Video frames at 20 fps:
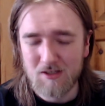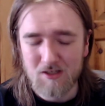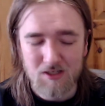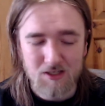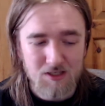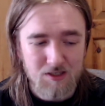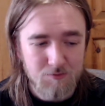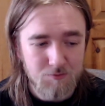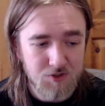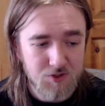
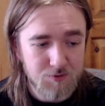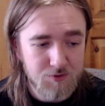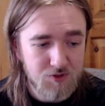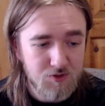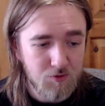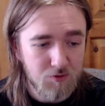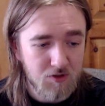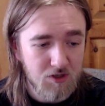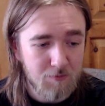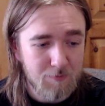which were
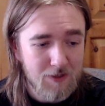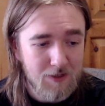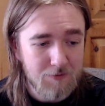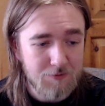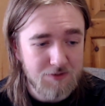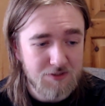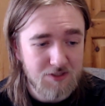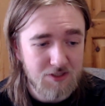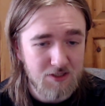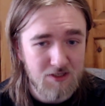talking
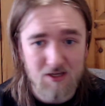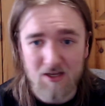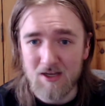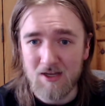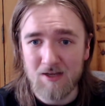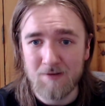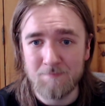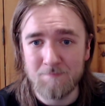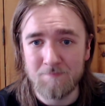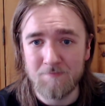about
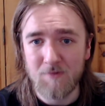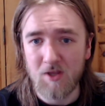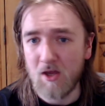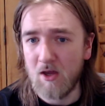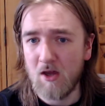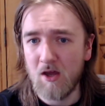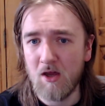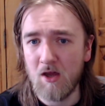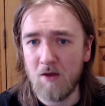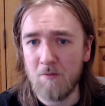
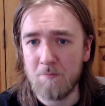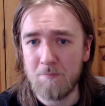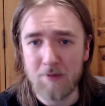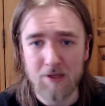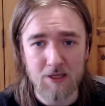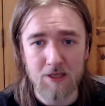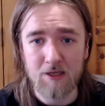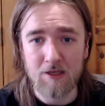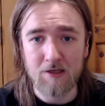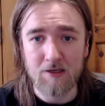her
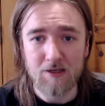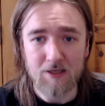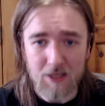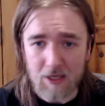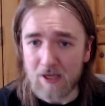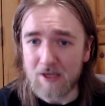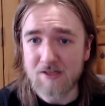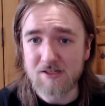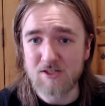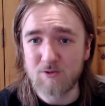being
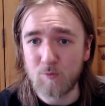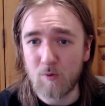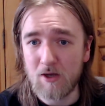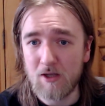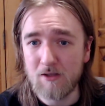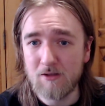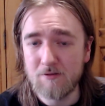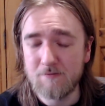gay as well.